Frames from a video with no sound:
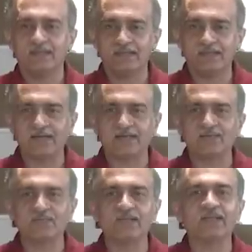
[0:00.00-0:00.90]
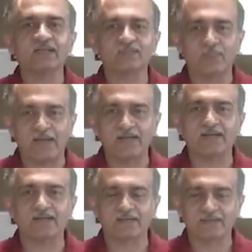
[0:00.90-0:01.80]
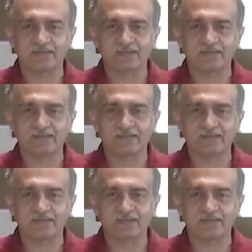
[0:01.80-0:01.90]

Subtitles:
creatively expanded